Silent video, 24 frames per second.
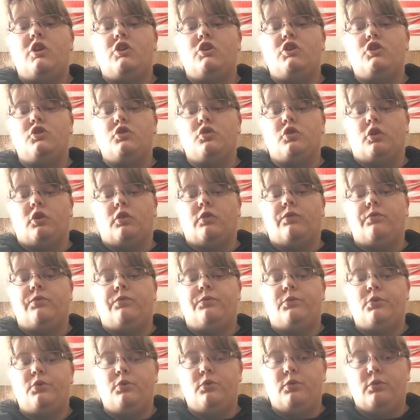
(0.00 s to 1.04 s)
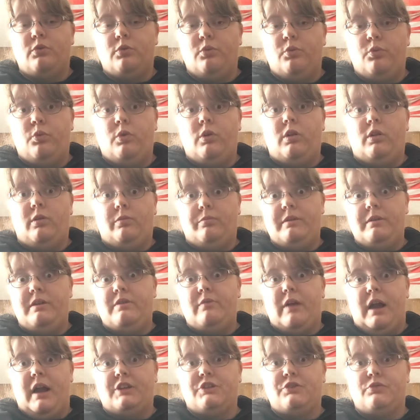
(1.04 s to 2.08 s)
Your food will be
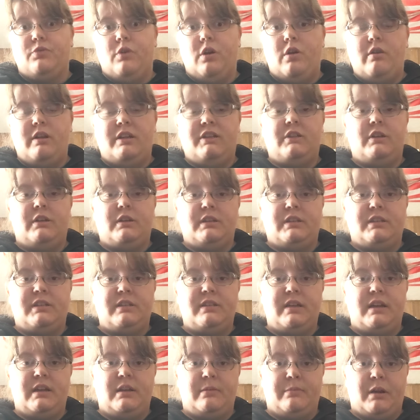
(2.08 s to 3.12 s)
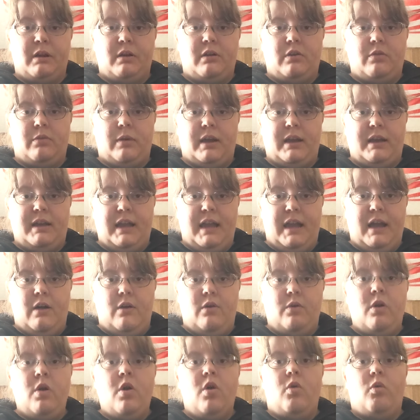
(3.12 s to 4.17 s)
rationed. We're already starting to see that in America right
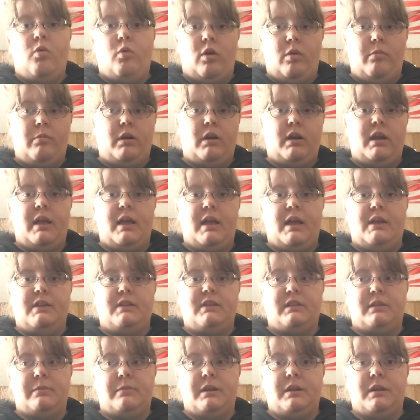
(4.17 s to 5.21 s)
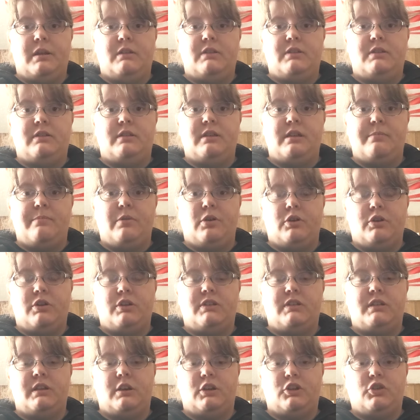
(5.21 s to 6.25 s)
now. Walmart has limited the
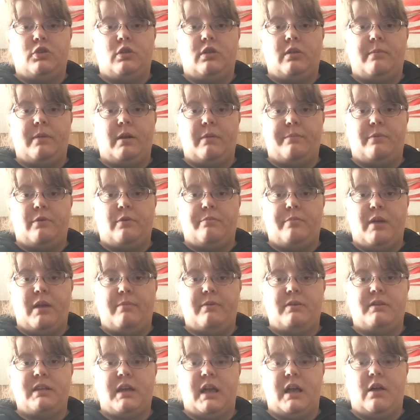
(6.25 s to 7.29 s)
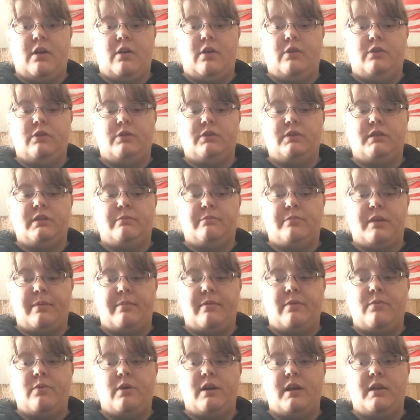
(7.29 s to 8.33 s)
purchasing of toilet paper and paper towels and
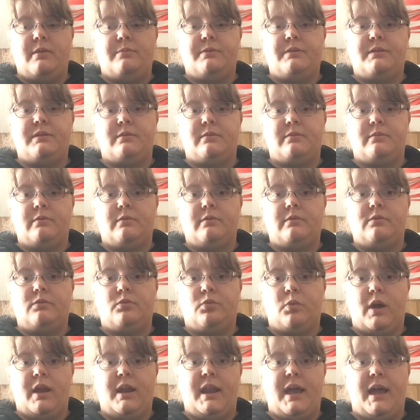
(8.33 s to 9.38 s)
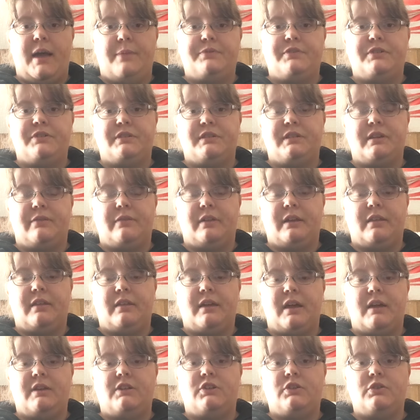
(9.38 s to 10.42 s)
baby wipes and wet naps and stuff like
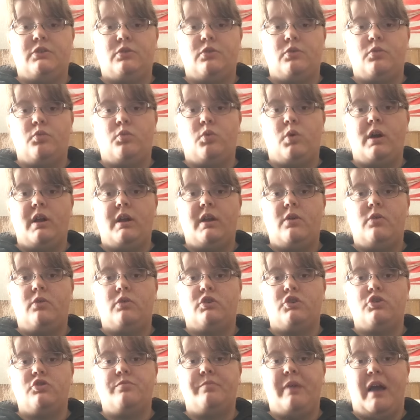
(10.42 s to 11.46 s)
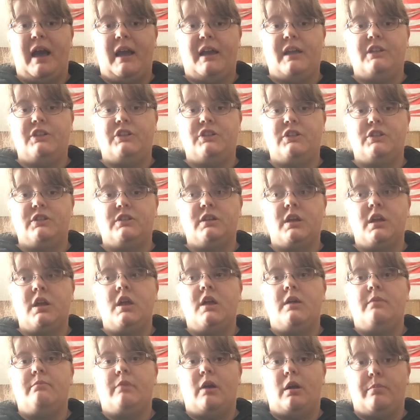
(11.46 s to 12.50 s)
that to 1 or 2 packages
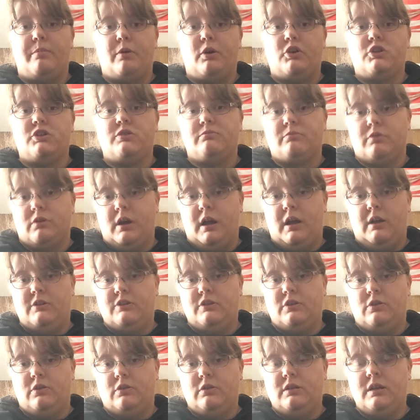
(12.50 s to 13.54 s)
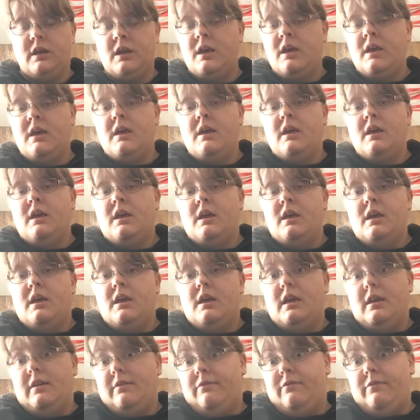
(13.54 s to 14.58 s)
per person per household,
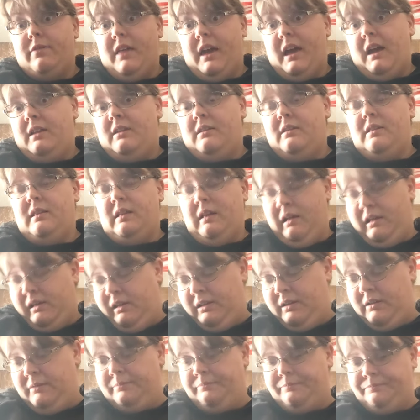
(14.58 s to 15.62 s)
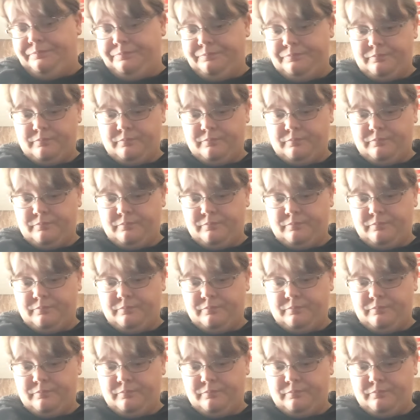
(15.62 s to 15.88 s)
if that. And